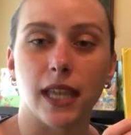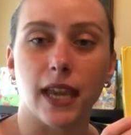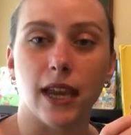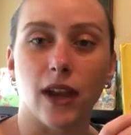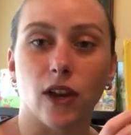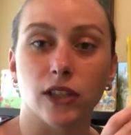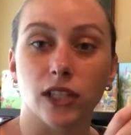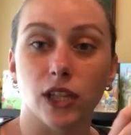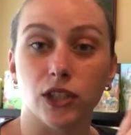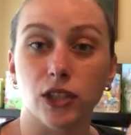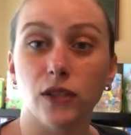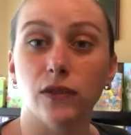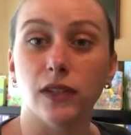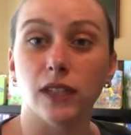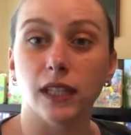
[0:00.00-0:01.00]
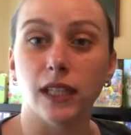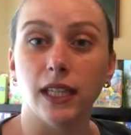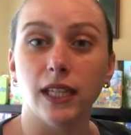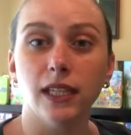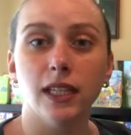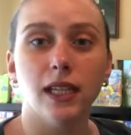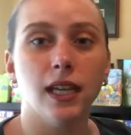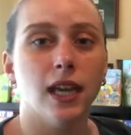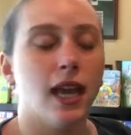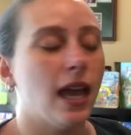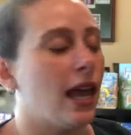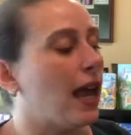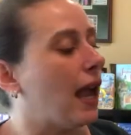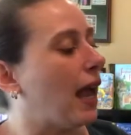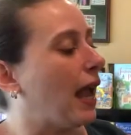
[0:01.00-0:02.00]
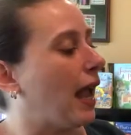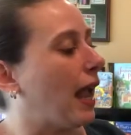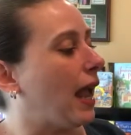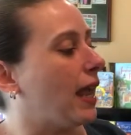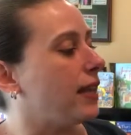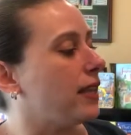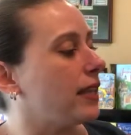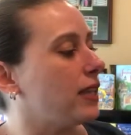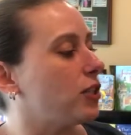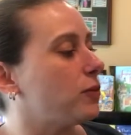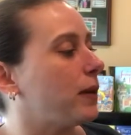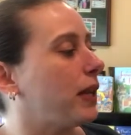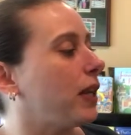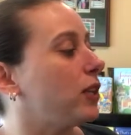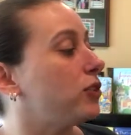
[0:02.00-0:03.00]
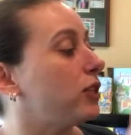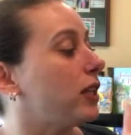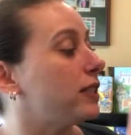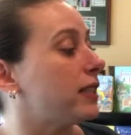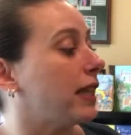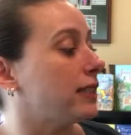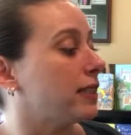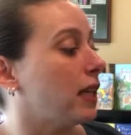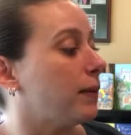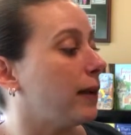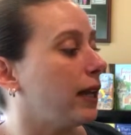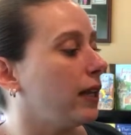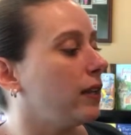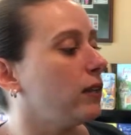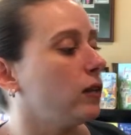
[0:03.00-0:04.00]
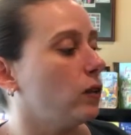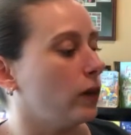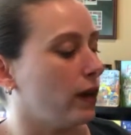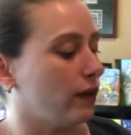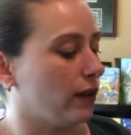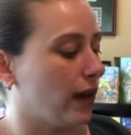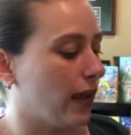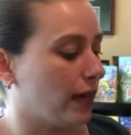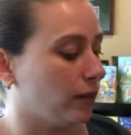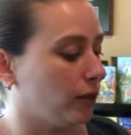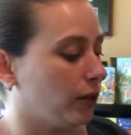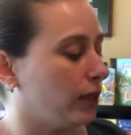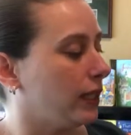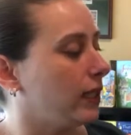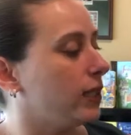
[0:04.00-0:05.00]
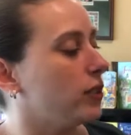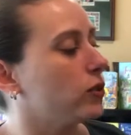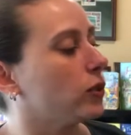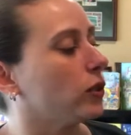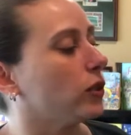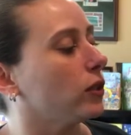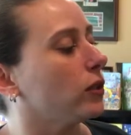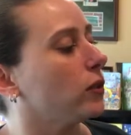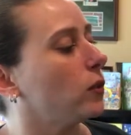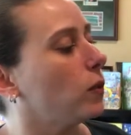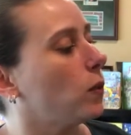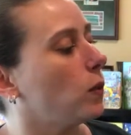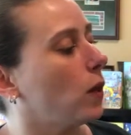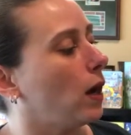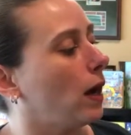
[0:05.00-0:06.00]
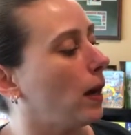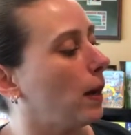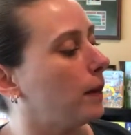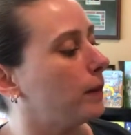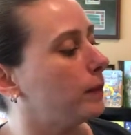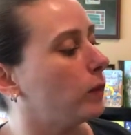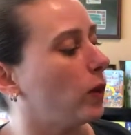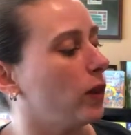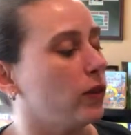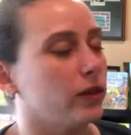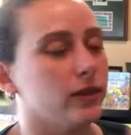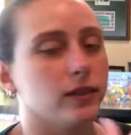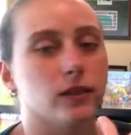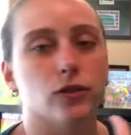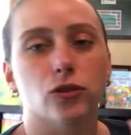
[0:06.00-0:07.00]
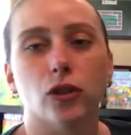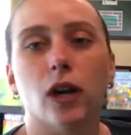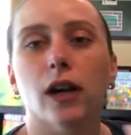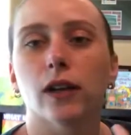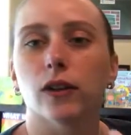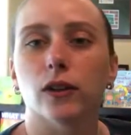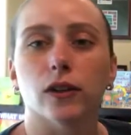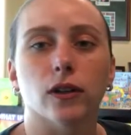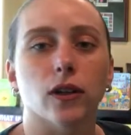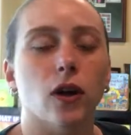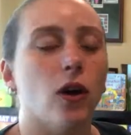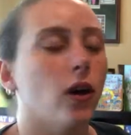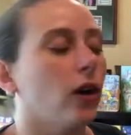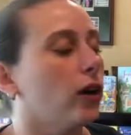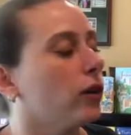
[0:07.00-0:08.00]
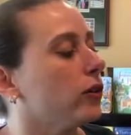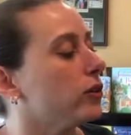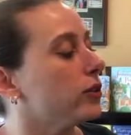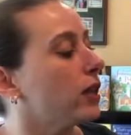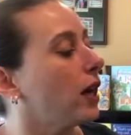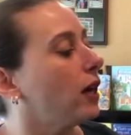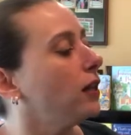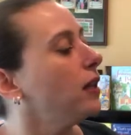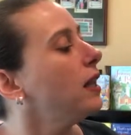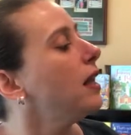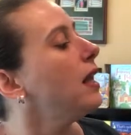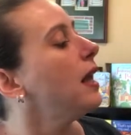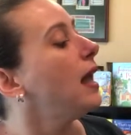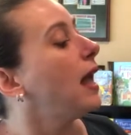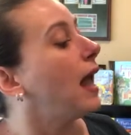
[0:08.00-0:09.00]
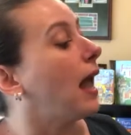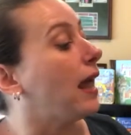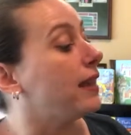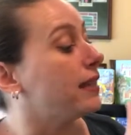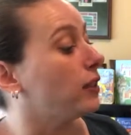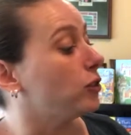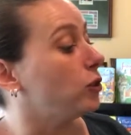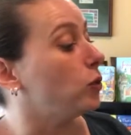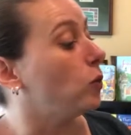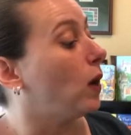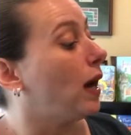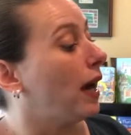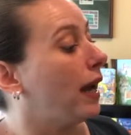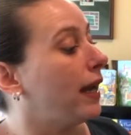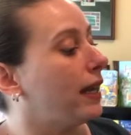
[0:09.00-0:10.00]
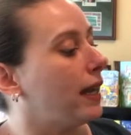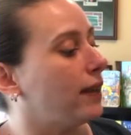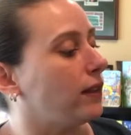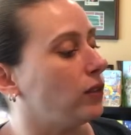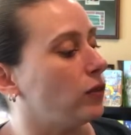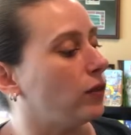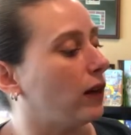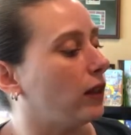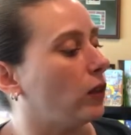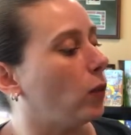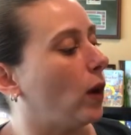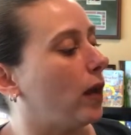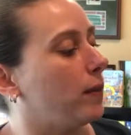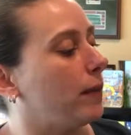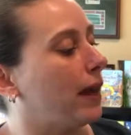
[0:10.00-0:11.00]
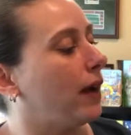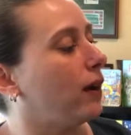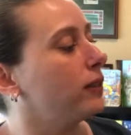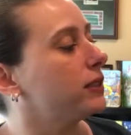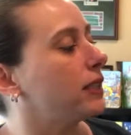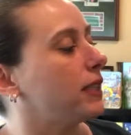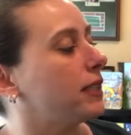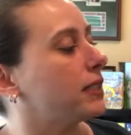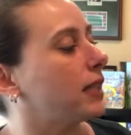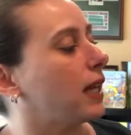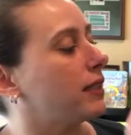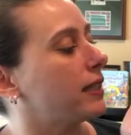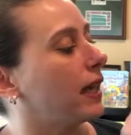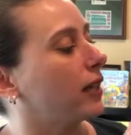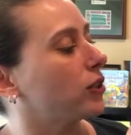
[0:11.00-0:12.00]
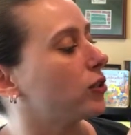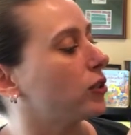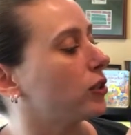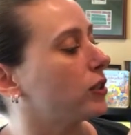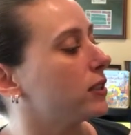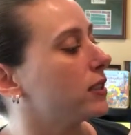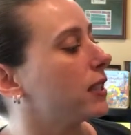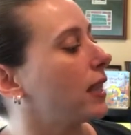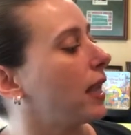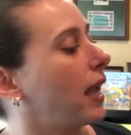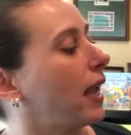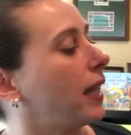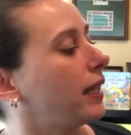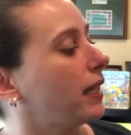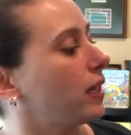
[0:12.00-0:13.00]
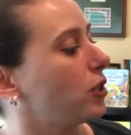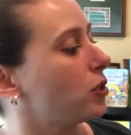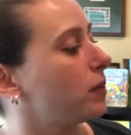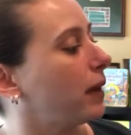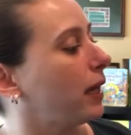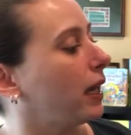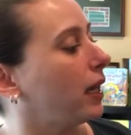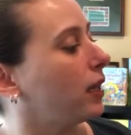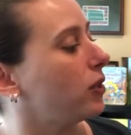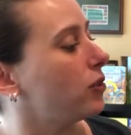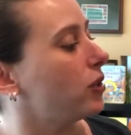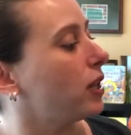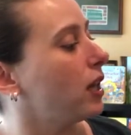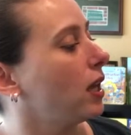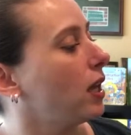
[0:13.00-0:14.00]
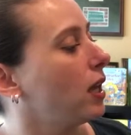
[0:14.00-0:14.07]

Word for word: They are touchy-feely, and each page says That's Not My whatever animal it is, or um, whether it's a truck or a car or a doll and it tells you why and then you find the white mouse and it's got textures and each page